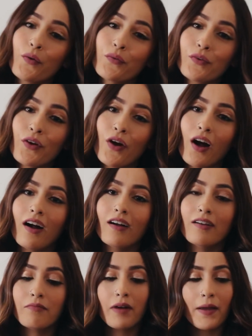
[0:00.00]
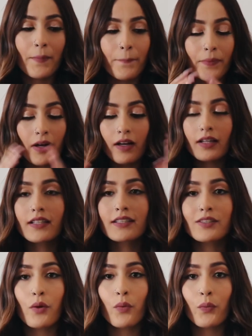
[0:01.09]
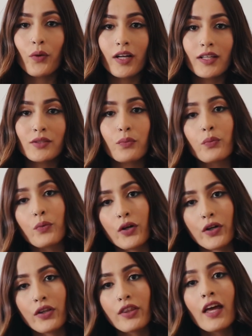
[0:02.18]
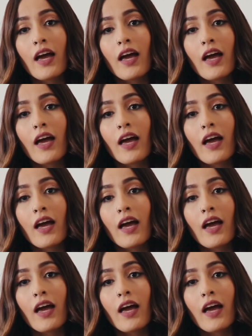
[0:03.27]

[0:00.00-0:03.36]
overall, my box was worth